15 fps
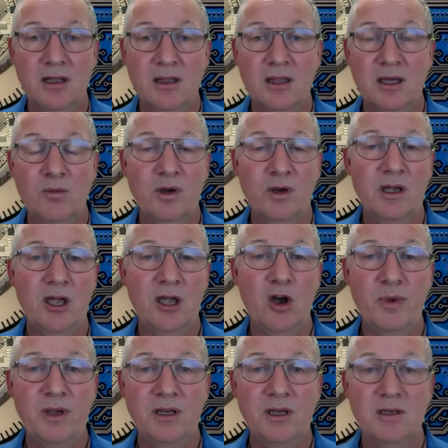that we're
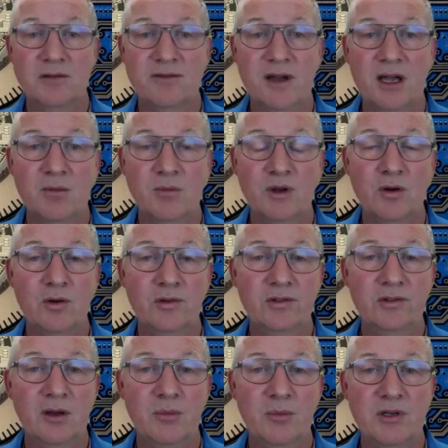helping to fund, but
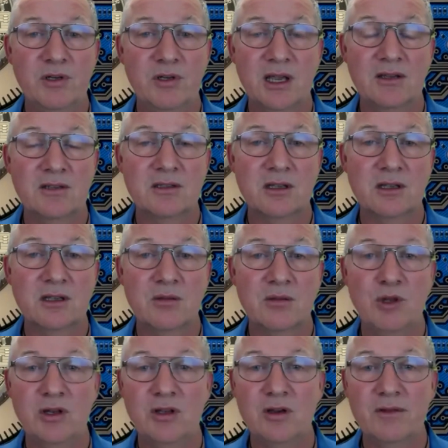also protects the
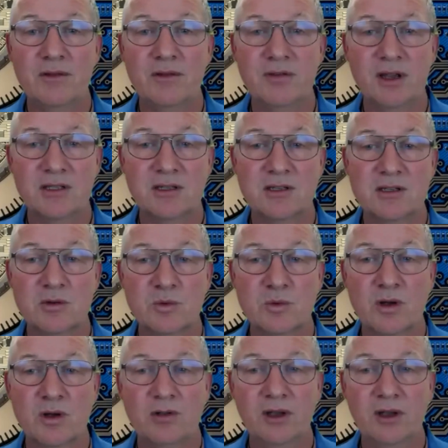community of investors as well.